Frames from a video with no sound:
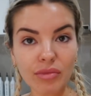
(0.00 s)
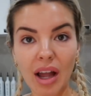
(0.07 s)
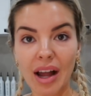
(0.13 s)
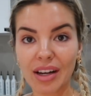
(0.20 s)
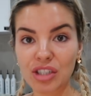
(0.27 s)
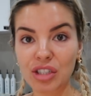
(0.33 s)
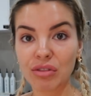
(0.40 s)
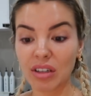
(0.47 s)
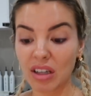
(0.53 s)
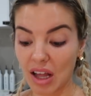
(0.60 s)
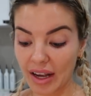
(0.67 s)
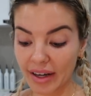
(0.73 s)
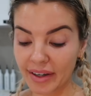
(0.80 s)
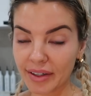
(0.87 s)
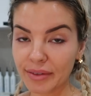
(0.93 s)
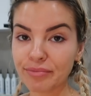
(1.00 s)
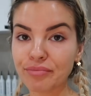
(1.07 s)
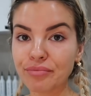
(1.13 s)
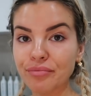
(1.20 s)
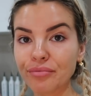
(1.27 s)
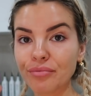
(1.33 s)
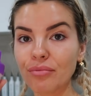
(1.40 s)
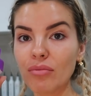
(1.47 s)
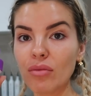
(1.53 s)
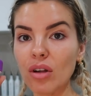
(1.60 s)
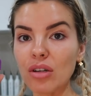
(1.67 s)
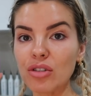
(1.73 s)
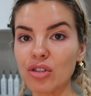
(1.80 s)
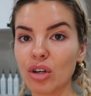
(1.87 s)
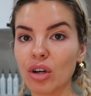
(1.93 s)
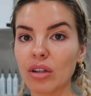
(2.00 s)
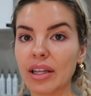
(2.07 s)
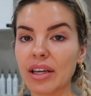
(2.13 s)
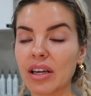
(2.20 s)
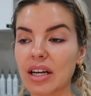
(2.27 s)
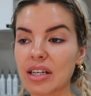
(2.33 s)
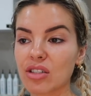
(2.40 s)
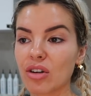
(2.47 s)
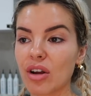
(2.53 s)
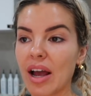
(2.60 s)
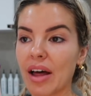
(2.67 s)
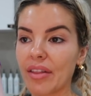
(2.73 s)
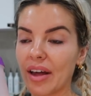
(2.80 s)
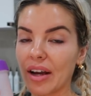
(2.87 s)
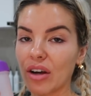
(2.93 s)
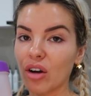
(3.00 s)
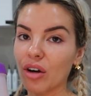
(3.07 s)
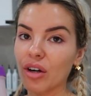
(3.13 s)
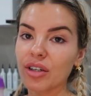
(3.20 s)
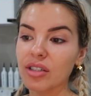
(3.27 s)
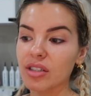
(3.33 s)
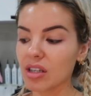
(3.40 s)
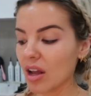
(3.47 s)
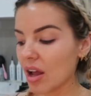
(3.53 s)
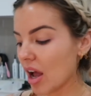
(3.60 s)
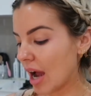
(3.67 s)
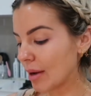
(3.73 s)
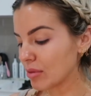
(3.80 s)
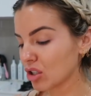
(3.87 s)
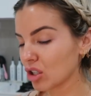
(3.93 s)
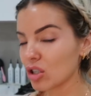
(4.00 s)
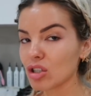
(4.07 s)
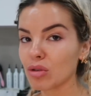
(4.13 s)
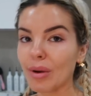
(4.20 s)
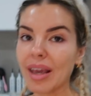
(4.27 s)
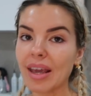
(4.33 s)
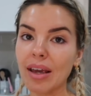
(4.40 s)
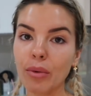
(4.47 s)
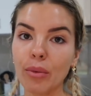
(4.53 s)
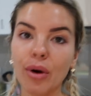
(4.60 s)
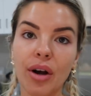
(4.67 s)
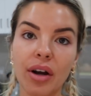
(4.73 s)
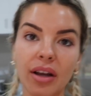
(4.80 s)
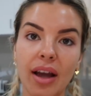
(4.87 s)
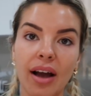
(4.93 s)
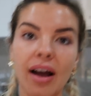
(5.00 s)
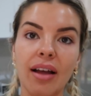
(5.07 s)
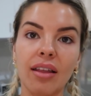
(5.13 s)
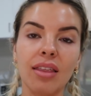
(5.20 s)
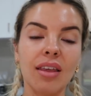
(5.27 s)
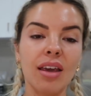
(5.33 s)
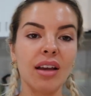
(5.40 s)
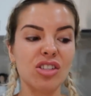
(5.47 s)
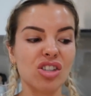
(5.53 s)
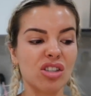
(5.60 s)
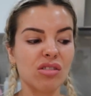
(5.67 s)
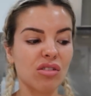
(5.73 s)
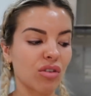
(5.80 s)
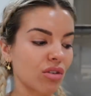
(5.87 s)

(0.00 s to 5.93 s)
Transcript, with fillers: actually really like it. So I'll let you guys know how that goes. I'm just gonna do a hit workout, I think just